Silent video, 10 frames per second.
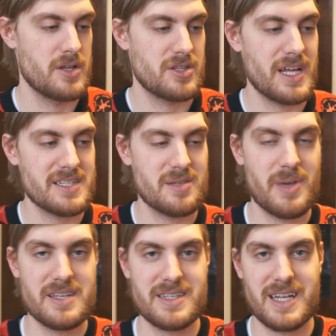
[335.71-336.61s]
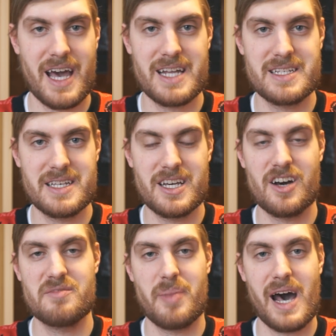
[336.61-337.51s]
So that's the basic
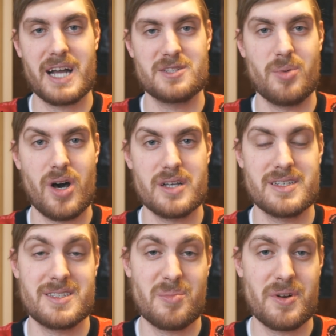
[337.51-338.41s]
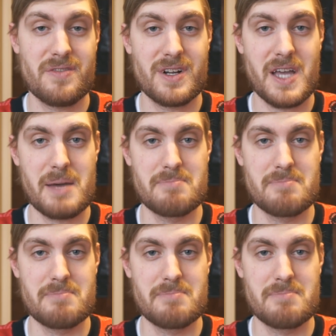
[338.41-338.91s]
idea of Box Boss. It's a pretty fun